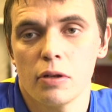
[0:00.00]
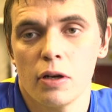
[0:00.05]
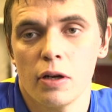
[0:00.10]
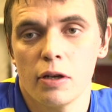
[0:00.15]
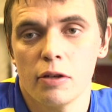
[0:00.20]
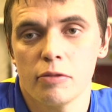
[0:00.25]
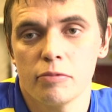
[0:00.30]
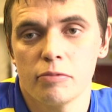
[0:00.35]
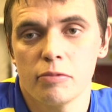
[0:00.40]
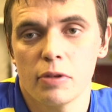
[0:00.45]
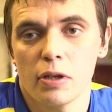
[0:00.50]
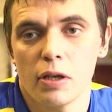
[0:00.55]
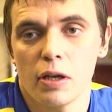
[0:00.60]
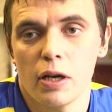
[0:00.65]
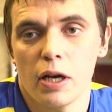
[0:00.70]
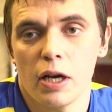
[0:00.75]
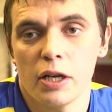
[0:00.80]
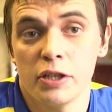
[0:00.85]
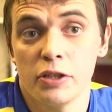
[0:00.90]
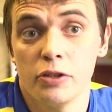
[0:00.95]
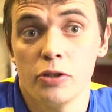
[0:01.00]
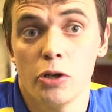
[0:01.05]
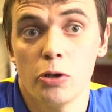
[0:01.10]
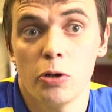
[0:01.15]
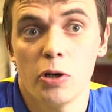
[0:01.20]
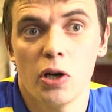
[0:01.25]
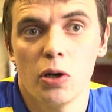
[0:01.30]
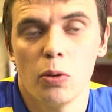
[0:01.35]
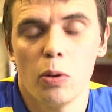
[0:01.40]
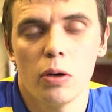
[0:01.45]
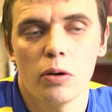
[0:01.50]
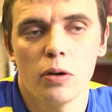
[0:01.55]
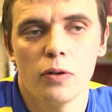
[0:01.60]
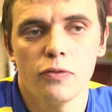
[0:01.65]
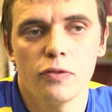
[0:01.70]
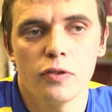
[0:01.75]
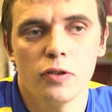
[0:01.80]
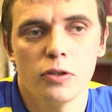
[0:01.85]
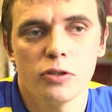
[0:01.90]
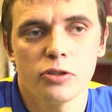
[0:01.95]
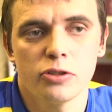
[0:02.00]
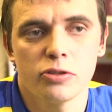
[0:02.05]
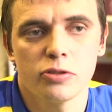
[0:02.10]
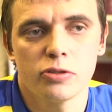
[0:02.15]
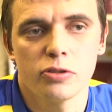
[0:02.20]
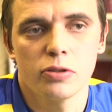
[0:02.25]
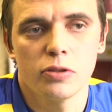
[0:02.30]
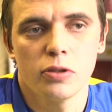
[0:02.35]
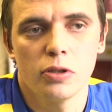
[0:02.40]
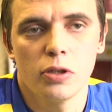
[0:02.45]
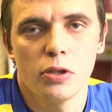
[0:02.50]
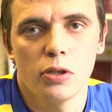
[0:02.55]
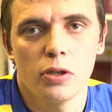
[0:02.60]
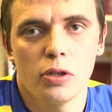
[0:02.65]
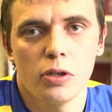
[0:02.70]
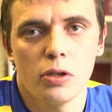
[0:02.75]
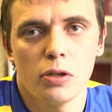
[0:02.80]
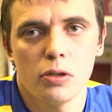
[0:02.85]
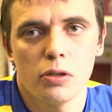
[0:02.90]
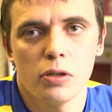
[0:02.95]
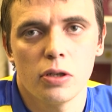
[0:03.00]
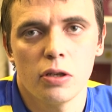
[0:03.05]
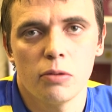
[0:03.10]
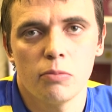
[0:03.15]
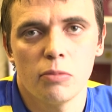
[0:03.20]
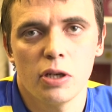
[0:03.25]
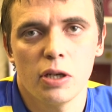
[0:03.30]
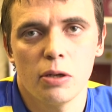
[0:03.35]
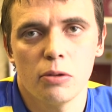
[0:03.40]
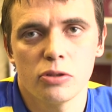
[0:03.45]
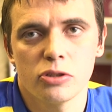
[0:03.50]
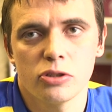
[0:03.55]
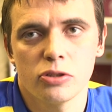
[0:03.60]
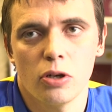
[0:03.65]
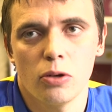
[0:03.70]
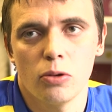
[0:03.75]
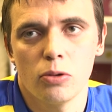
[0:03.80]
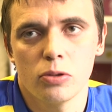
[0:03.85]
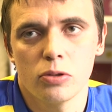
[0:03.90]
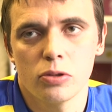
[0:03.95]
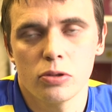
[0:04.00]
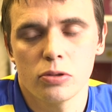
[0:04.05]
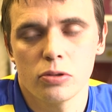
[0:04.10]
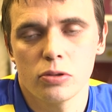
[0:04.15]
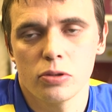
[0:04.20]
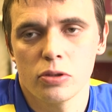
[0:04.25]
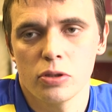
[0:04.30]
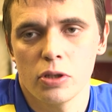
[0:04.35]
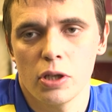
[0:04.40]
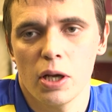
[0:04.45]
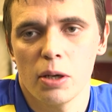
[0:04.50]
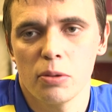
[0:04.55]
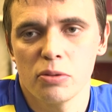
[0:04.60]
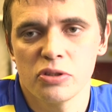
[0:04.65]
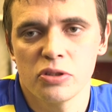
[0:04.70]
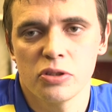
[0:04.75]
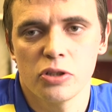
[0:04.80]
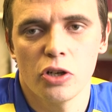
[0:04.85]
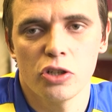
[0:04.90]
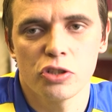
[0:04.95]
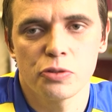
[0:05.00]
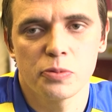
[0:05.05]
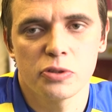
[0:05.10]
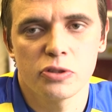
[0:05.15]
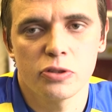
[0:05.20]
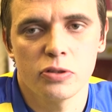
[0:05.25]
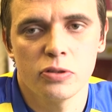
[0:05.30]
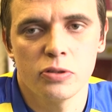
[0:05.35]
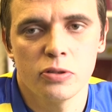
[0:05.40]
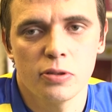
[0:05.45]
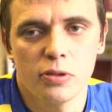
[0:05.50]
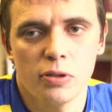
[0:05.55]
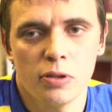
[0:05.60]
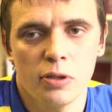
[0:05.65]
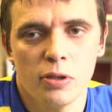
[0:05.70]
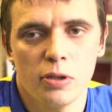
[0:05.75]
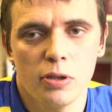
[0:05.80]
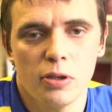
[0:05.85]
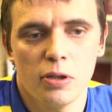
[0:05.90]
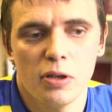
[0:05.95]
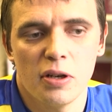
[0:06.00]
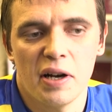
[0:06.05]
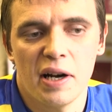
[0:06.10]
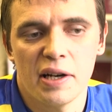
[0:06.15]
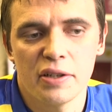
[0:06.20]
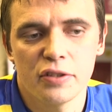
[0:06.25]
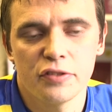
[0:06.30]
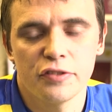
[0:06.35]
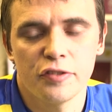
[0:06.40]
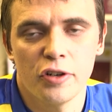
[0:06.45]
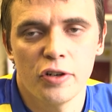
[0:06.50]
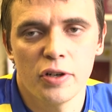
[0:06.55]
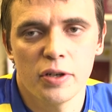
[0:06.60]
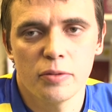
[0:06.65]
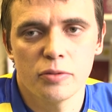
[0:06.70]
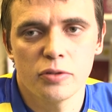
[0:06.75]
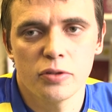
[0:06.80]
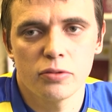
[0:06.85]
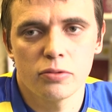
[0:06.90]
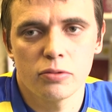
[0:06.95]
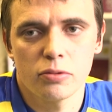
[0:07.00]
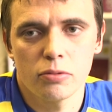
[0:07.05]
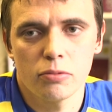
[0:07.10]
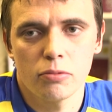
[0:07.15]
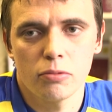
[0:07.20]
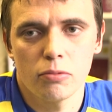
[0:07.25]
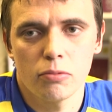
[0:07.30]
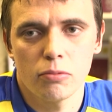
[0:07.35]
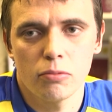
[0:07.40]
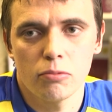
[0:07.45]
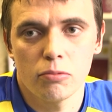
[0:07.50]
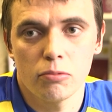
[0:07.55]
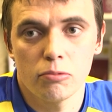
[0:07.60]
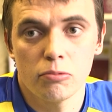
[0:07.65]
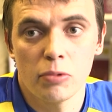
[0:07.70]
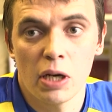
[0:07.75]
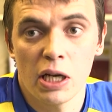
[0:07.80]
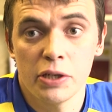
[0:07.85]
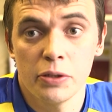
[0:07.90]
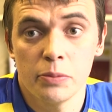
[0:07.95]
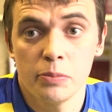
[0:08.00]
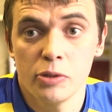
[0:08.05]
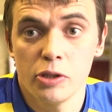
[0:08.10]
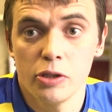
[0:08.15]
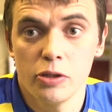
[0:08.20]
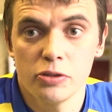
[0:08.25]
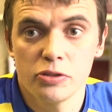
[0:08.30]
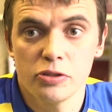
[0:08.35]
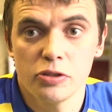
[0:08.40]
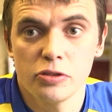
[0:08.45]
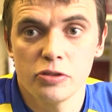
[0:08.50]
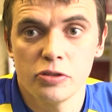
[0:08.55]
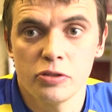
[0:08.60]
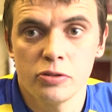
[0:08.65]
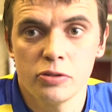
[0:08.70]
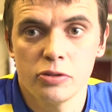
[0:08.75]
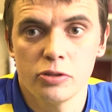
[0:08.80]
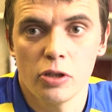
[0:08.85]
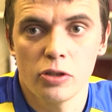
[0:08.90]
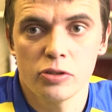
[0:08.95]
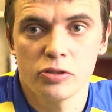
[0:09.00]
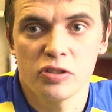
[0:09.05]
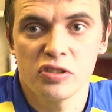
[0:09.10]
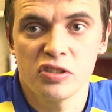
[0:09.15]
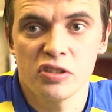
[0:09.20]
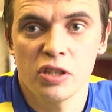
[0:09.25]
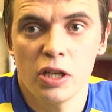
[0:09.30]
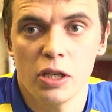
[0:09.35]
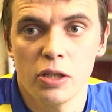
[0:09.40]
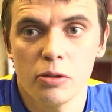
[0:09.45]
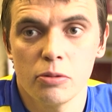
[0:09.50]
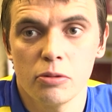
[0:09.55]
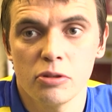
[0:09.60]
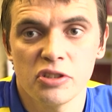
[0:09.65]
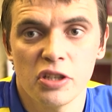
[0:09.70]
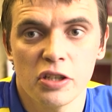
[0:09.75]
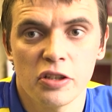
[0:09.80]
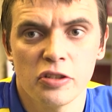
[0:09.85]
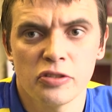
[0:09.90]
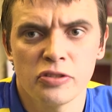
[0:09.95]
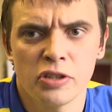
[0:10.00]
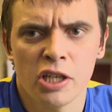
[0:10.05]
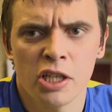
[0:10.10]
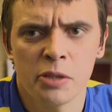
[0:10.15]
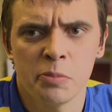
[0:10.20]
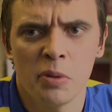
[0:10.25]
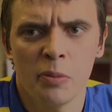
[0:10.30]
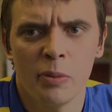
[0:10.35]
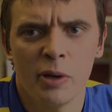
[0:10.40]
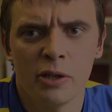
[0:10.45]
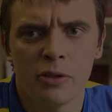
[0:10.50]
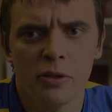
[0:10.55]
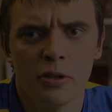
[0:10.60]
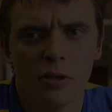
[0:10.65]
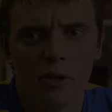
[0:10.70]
I didn't know where I was at first. And when I was told that I was in the hospital, I just thought it was just random nurses and doctors and that were sat outside of my bed.